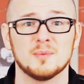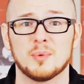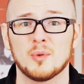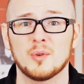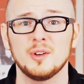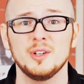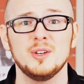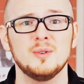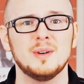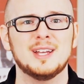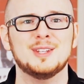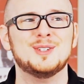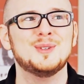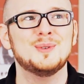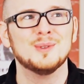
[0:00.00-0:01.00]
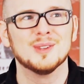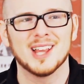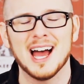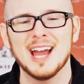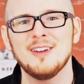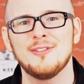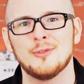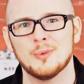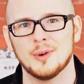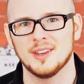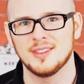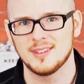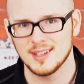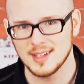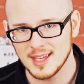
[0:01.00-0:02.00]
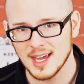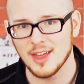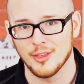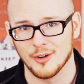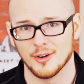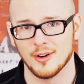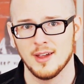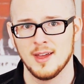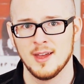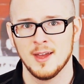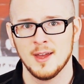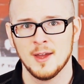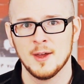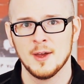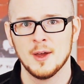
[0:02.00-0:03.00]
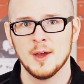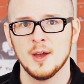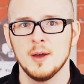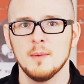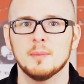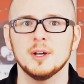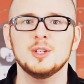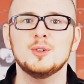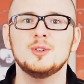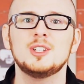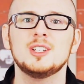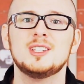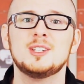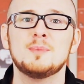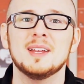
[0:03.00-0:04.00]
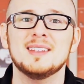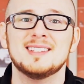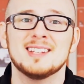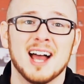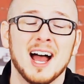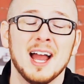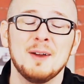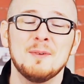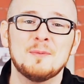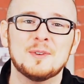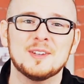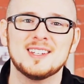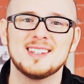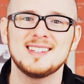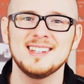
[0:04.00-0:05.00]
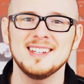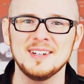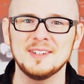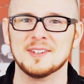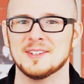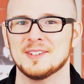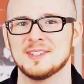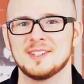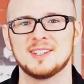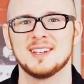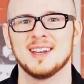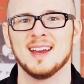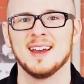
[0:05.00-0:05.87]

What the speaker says: support you and do life with together. But you should spend time with sinners,